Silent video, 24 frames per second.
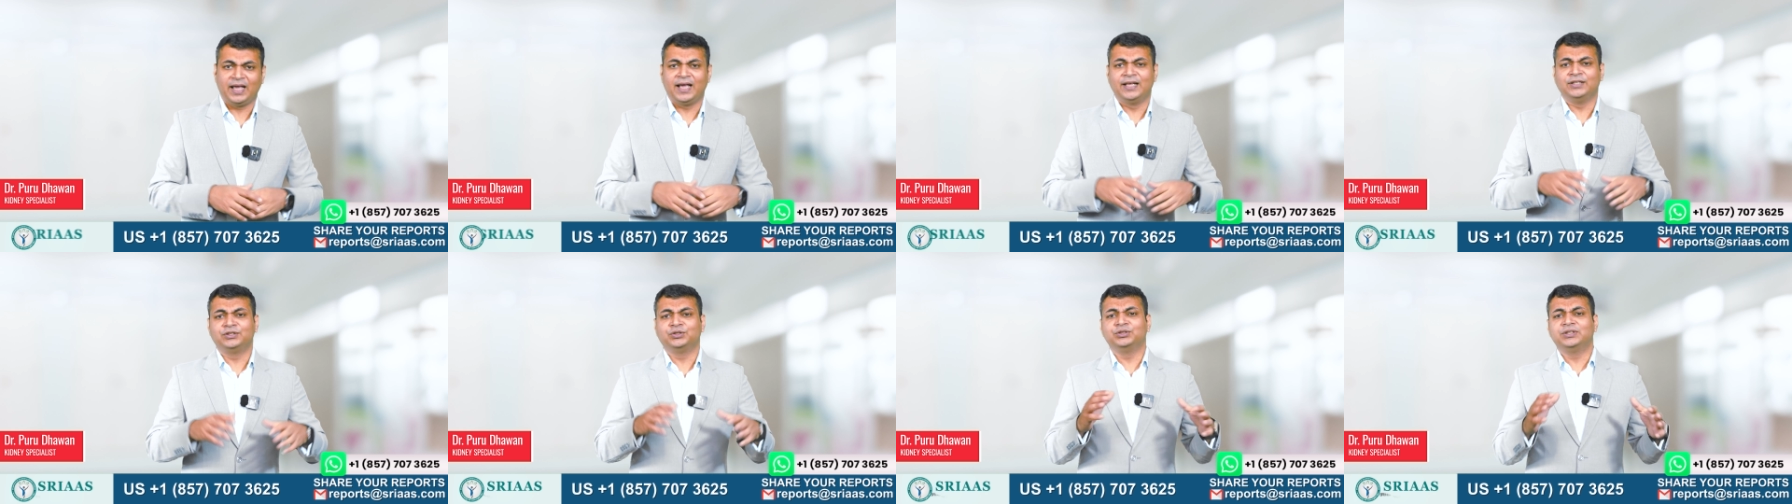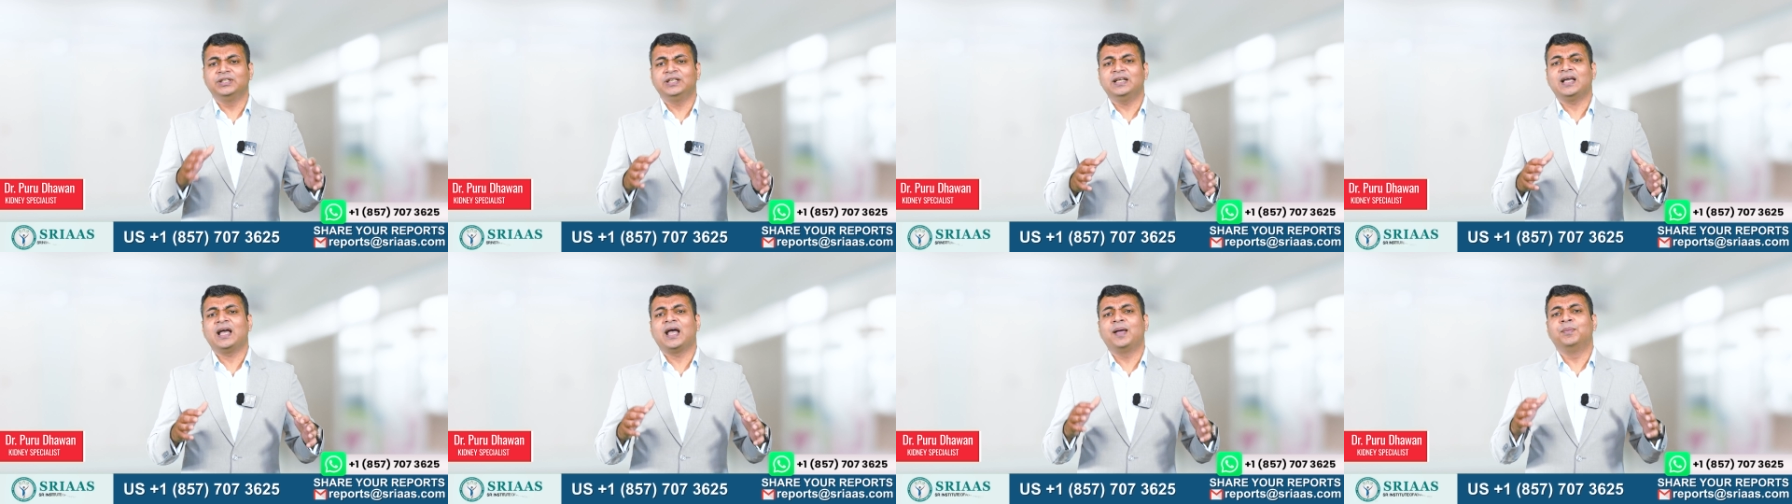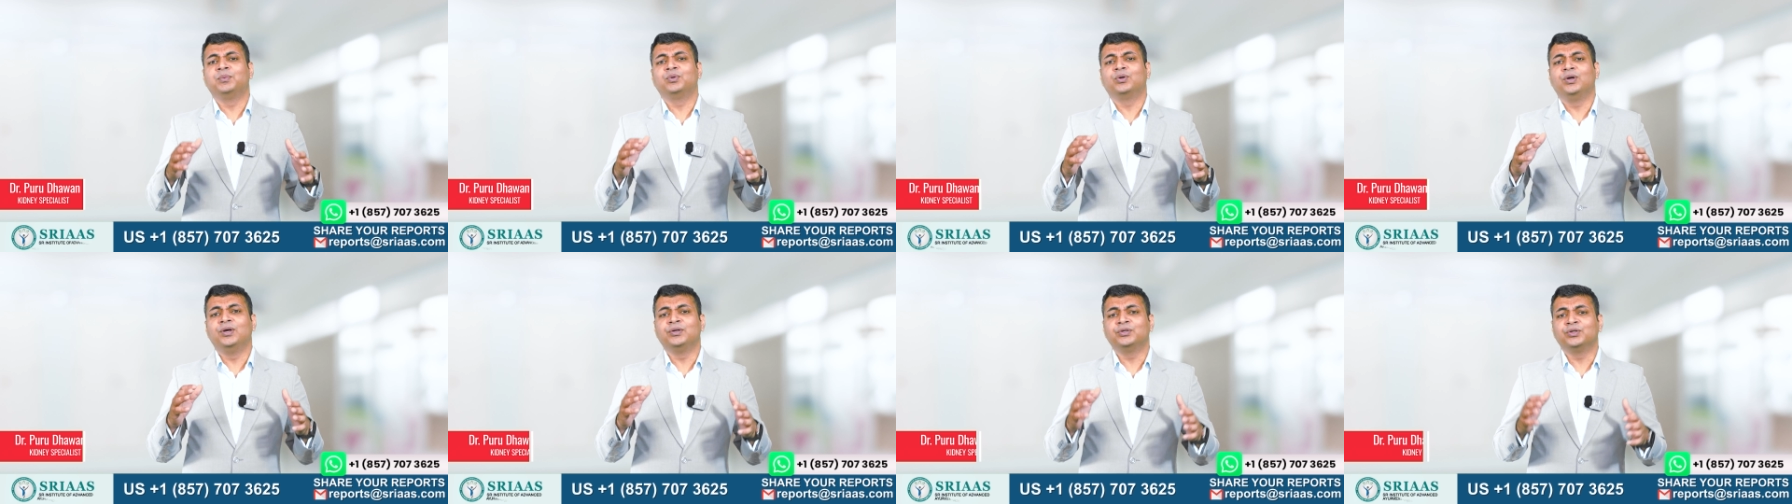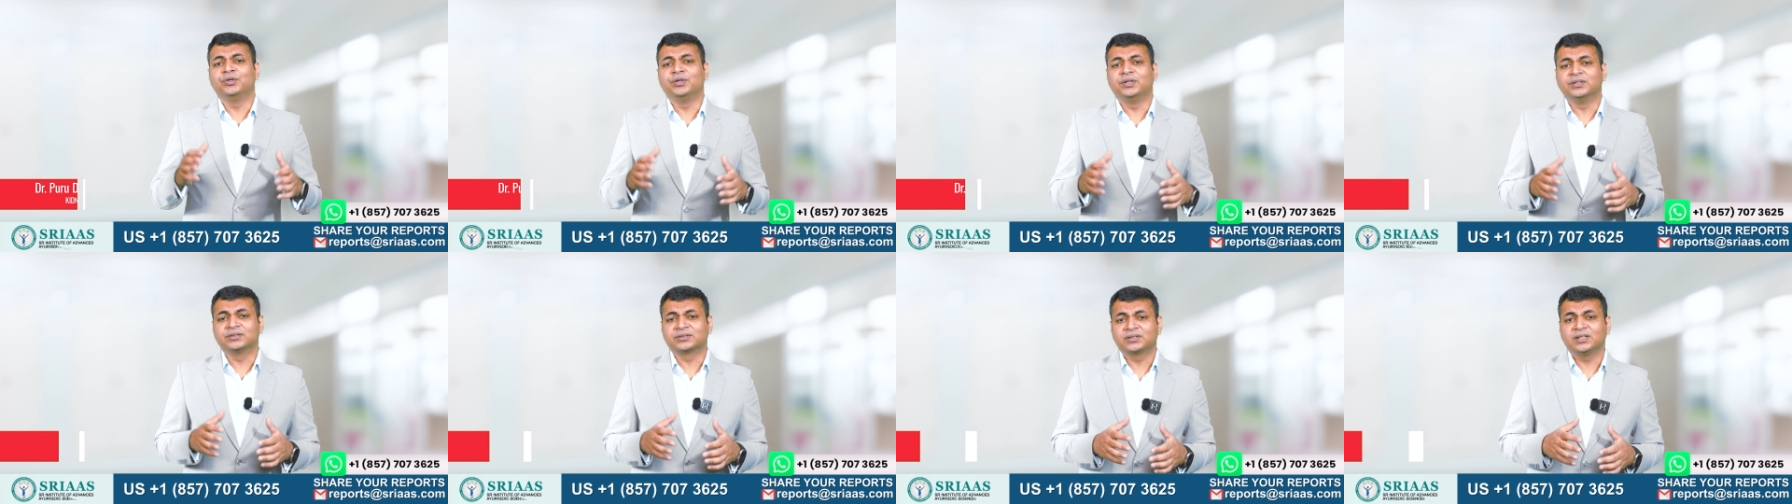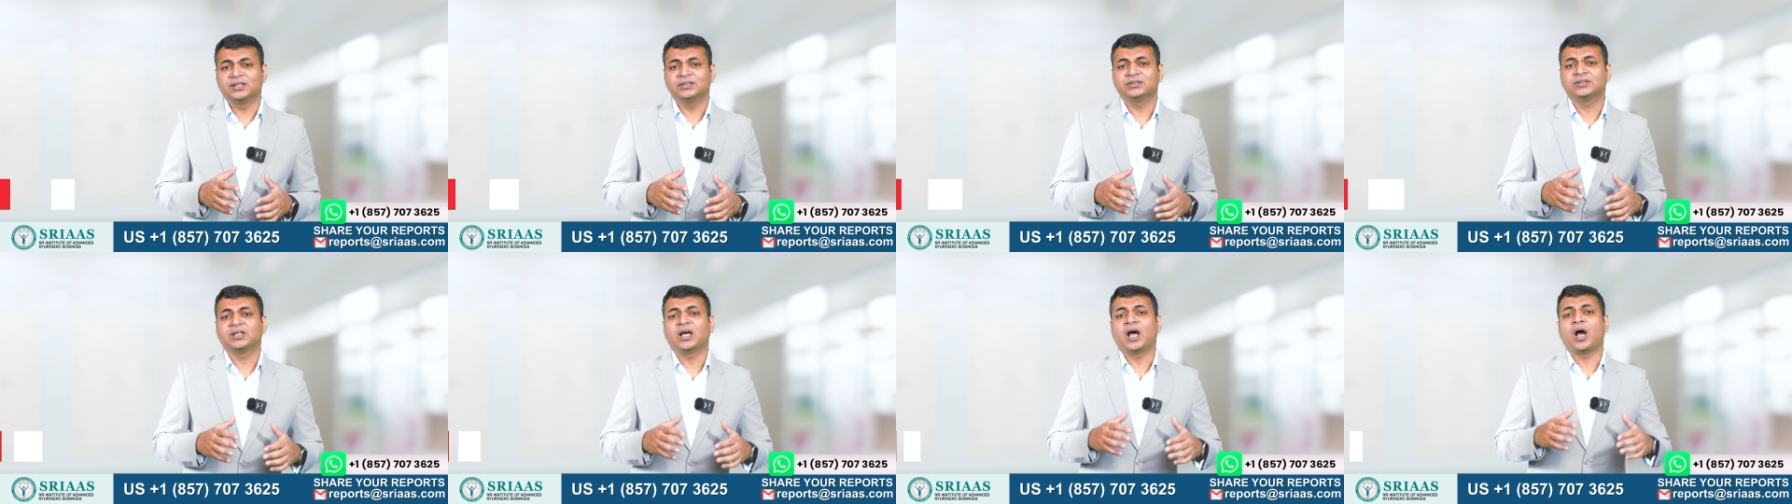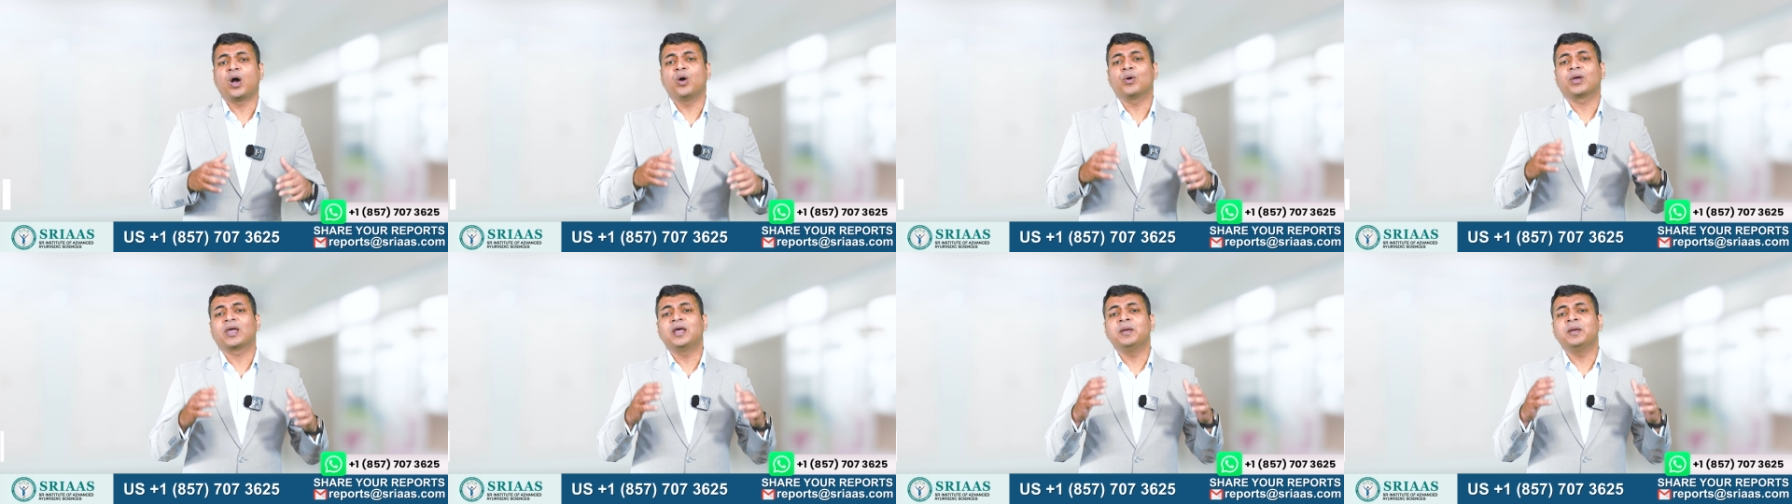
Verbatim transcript: and today I'm going to discuss how